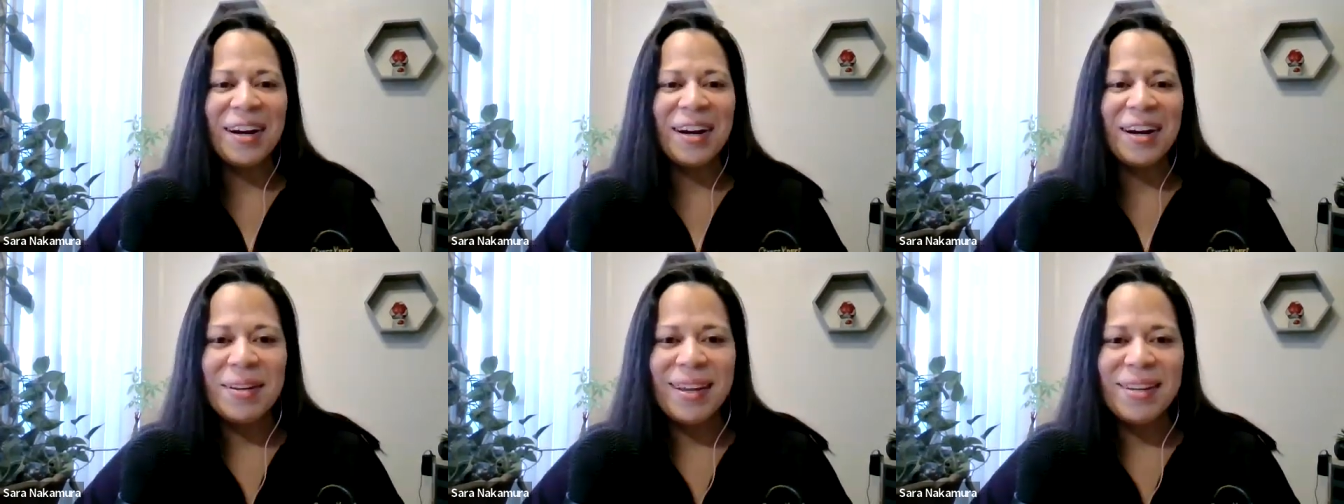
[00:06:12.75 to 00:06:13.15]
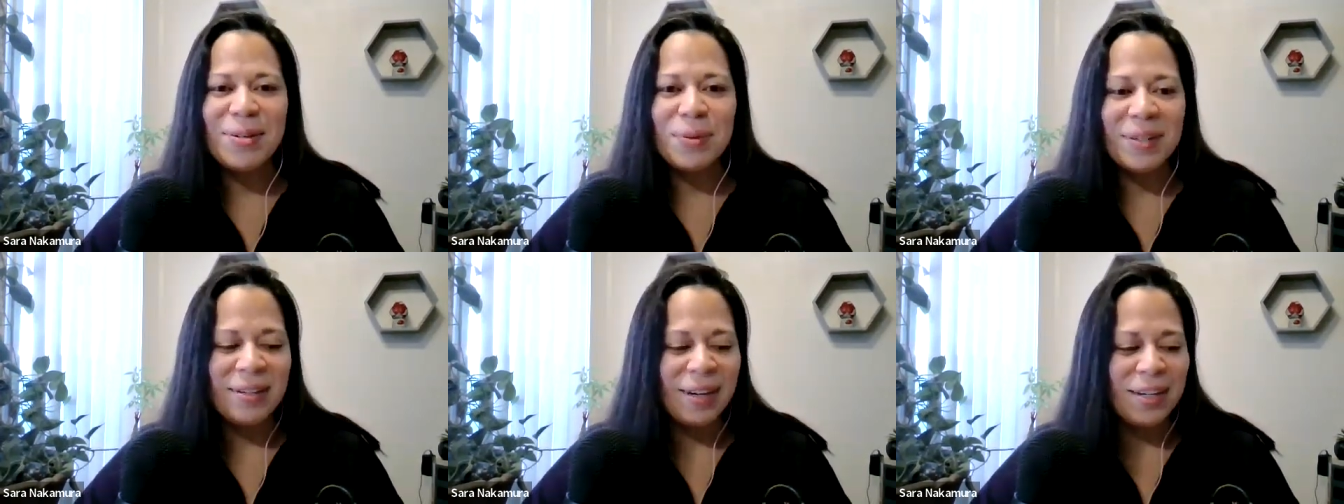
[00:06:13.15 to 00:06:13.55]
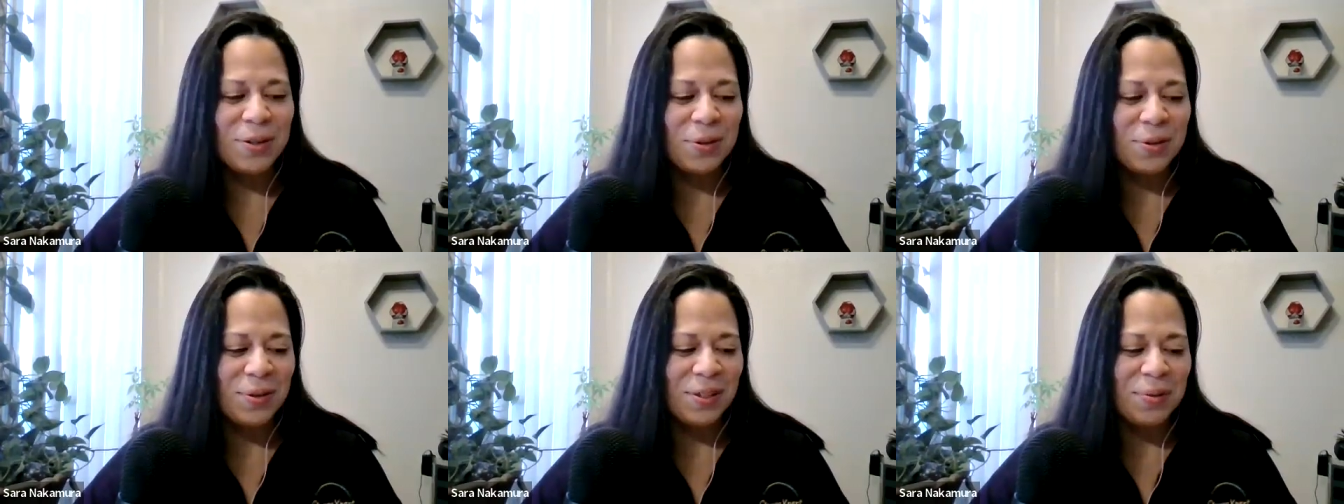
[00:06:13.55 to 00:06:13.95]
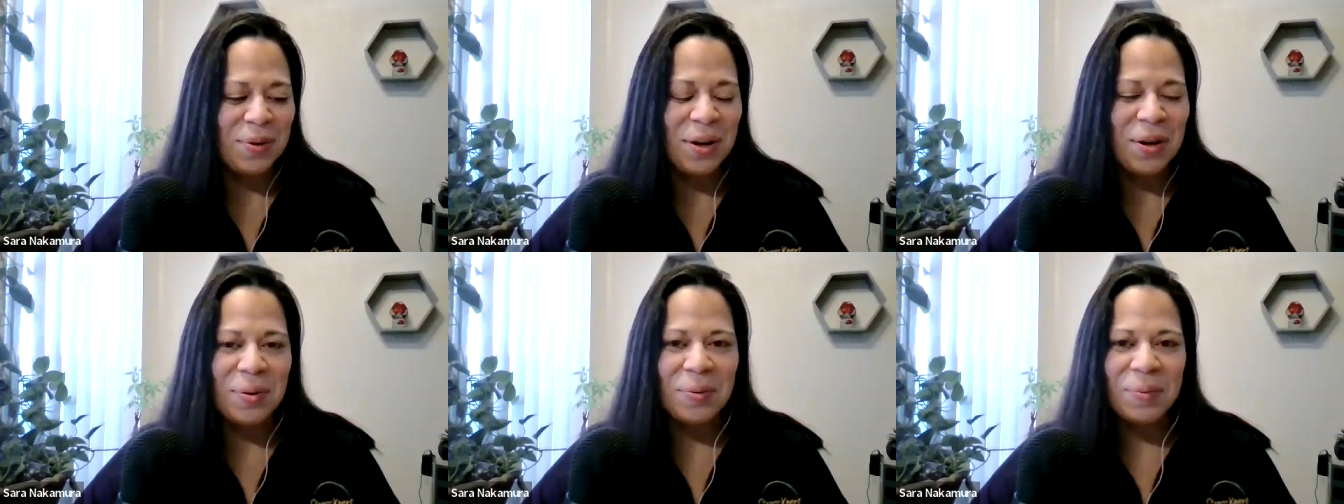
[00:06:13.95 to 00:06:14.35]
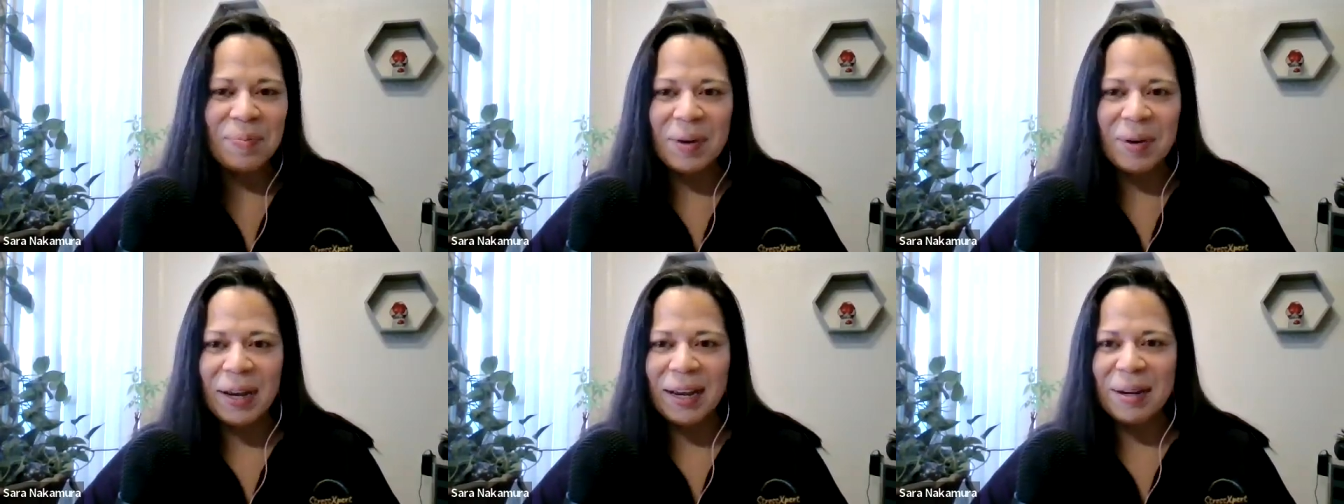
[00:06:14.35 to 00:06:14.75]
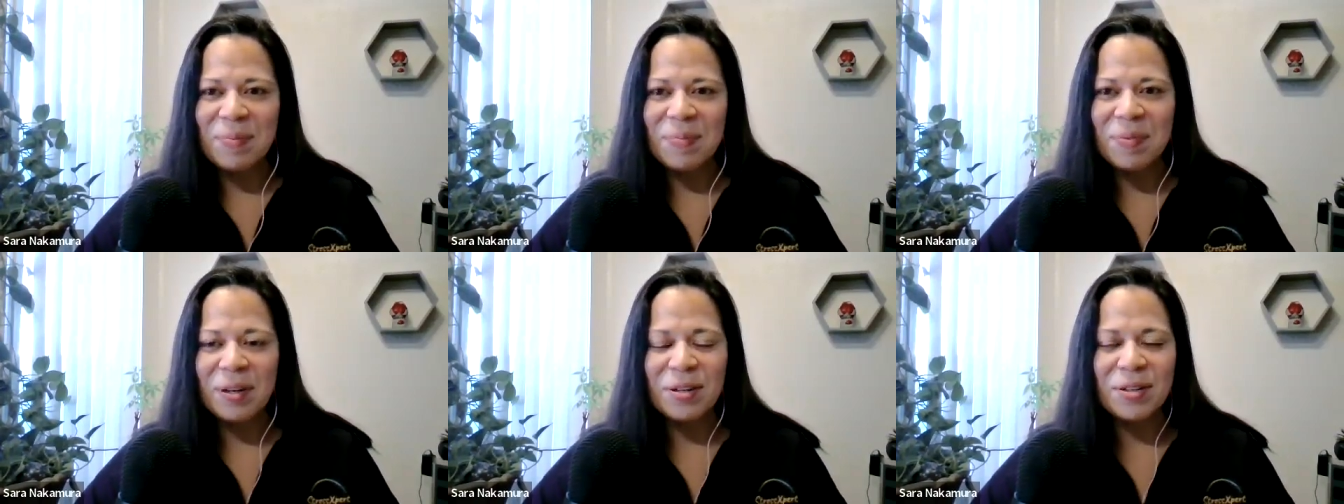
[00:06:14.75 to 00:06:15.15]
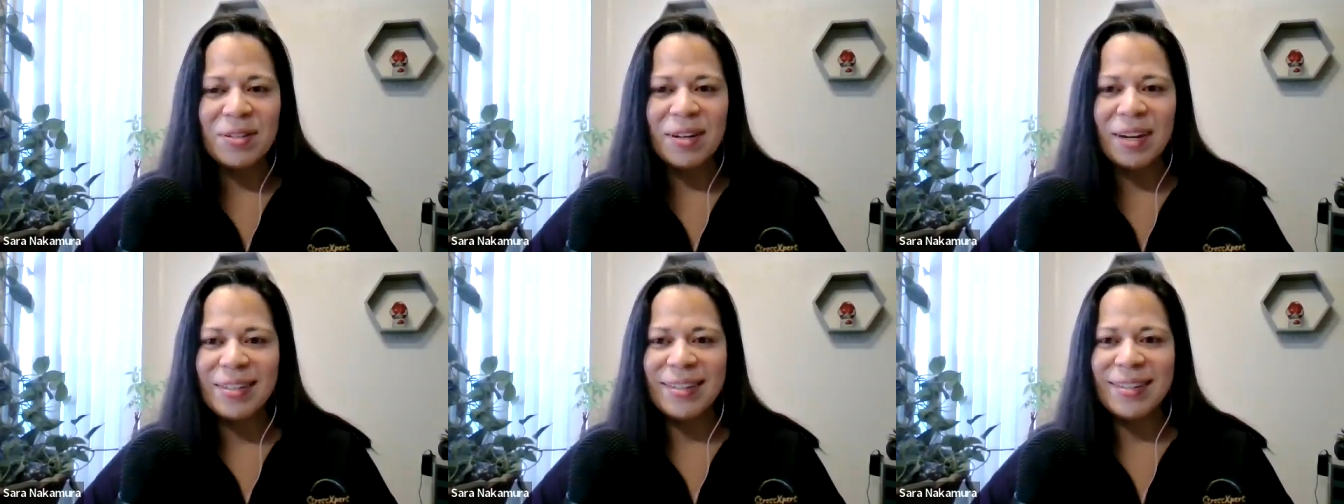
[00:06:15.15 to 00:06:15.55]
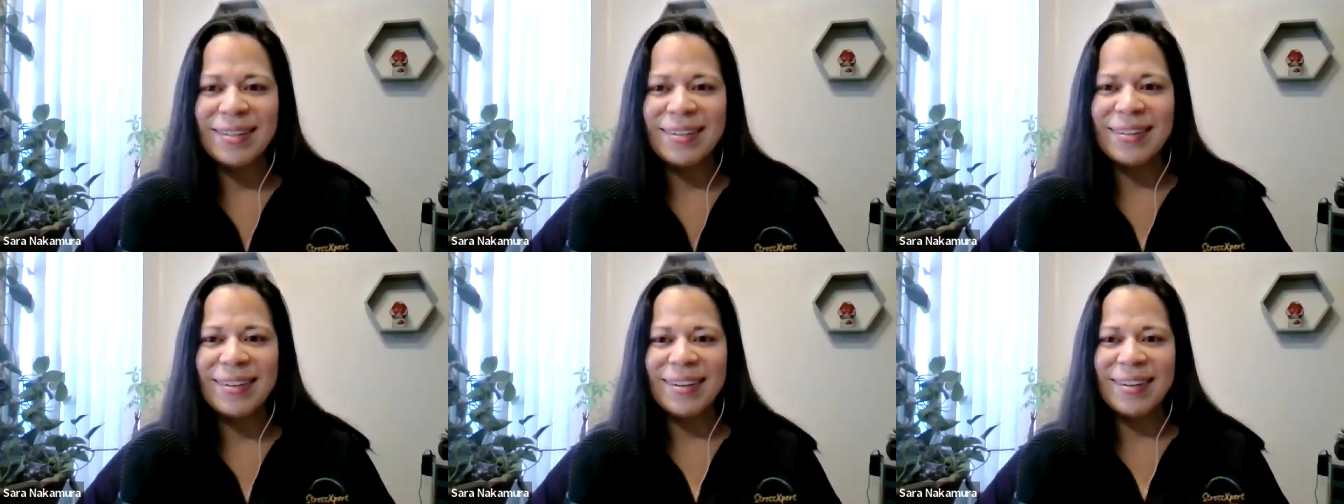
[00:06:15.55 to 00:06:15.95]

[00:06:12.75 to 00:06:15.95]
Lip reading: But that's really not true, as you know. There's such a